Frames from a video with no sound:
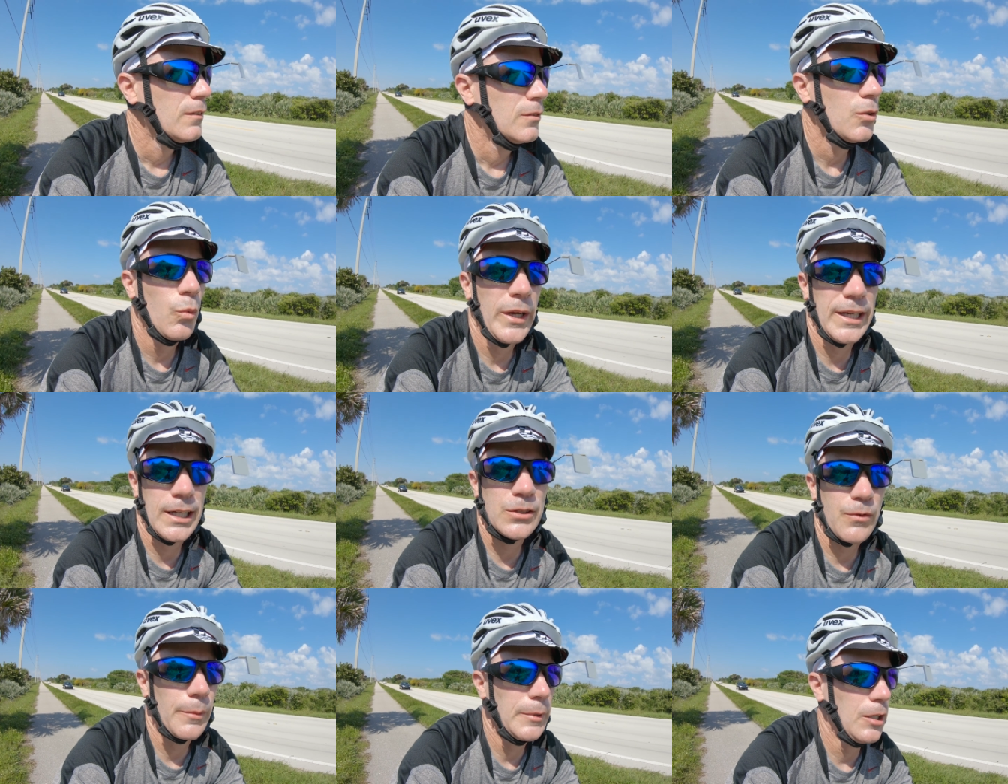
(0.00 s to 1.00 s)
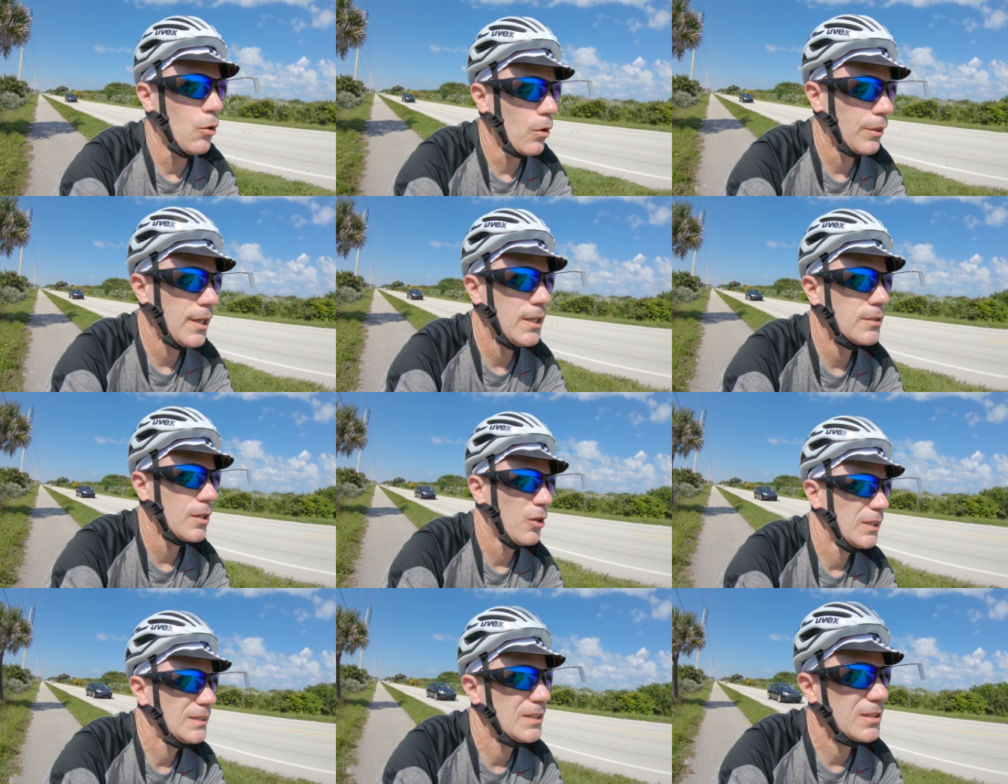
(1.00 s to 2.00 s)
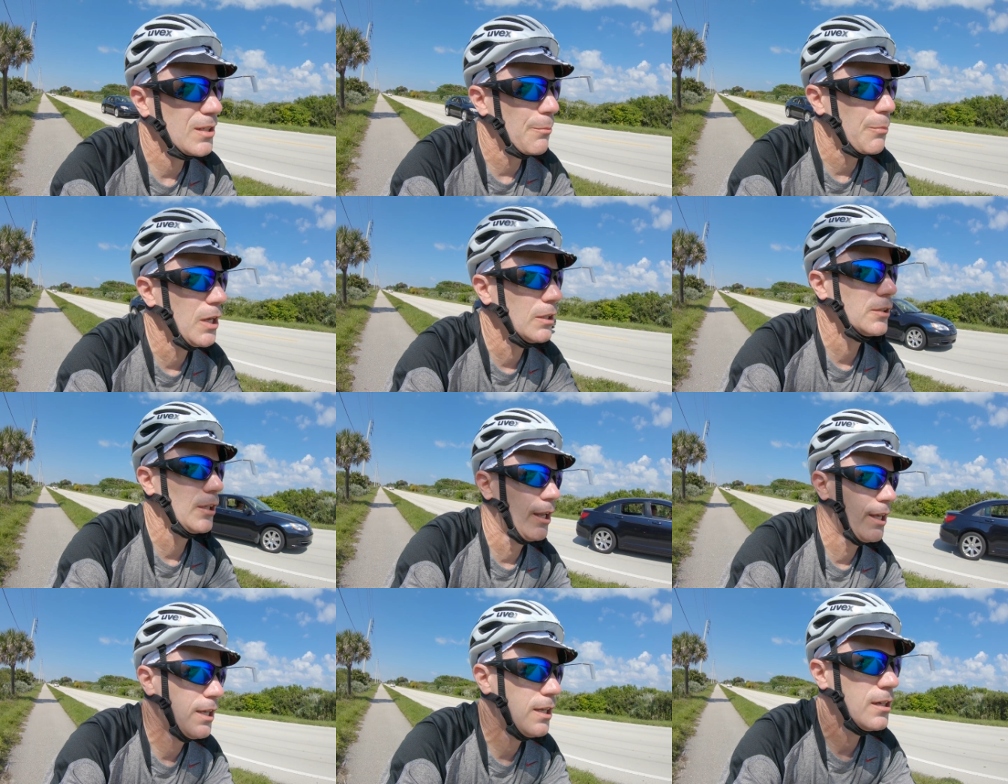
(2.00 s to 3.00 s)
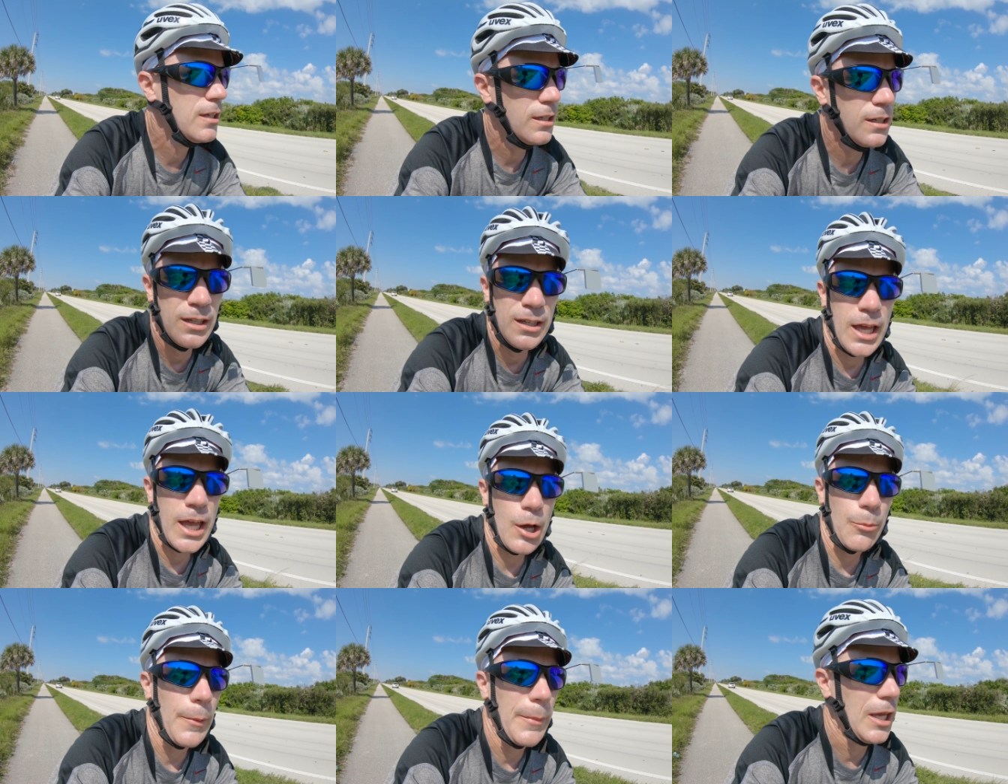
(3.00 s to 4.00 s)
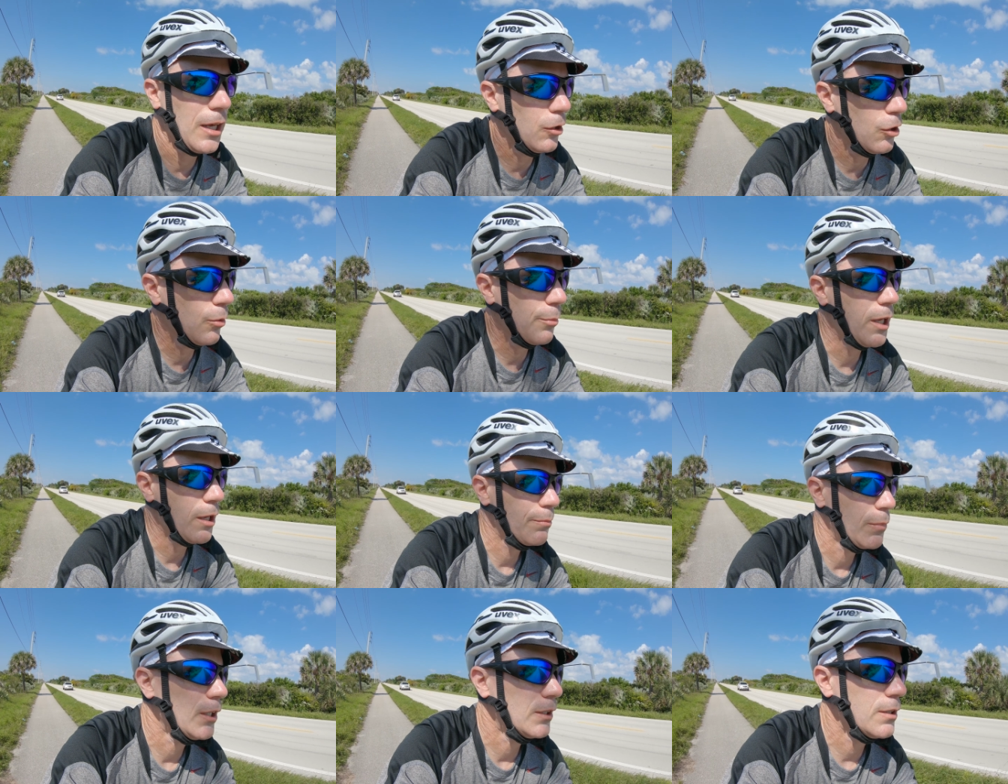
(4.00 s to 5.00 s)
The wind is from the northeast, so it's supposedly helping me a little bit, but